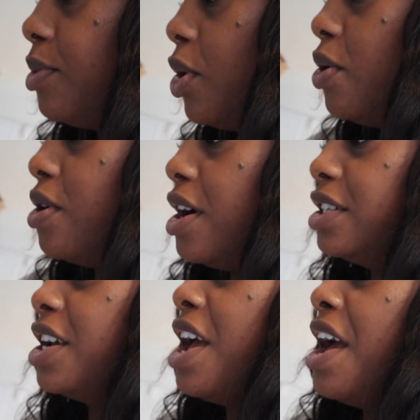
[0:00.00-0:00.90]
Oh gosh.
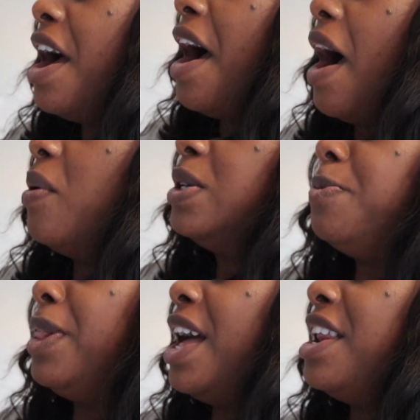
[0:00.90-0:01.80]
I was
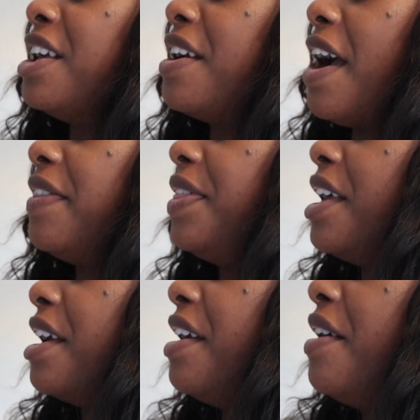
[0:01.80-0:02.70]
planning, I
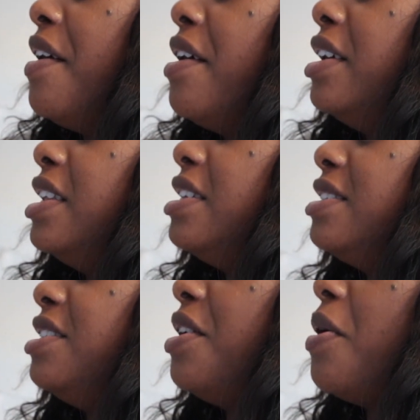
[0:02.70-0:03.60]
think this
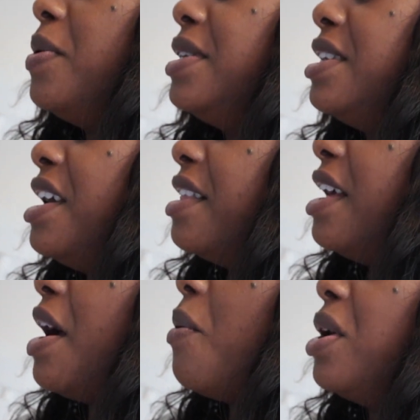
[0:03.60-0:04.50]
year I was saying
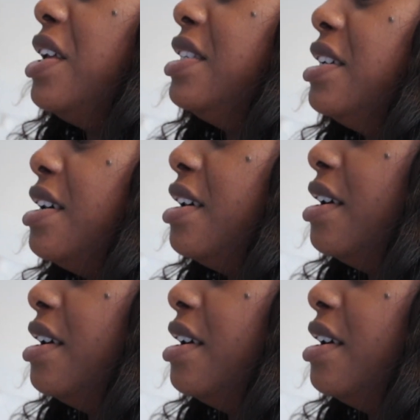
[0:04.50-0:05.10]
that I wanted to